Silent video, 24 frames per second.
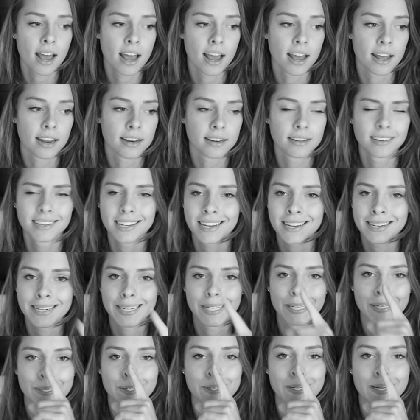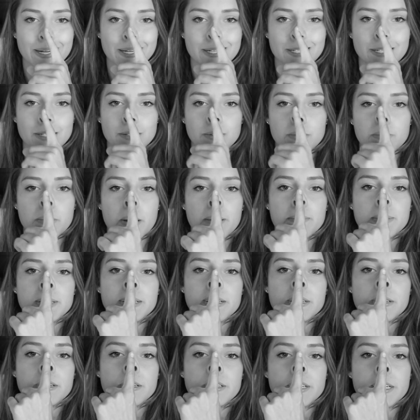And in English sentences, the
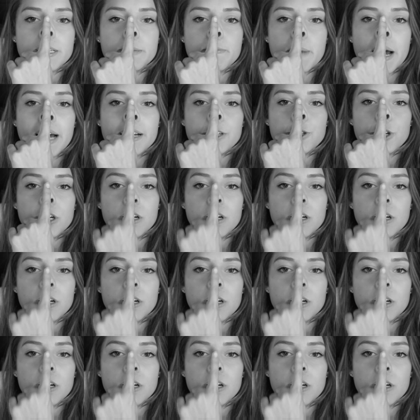prepositions, that's bad,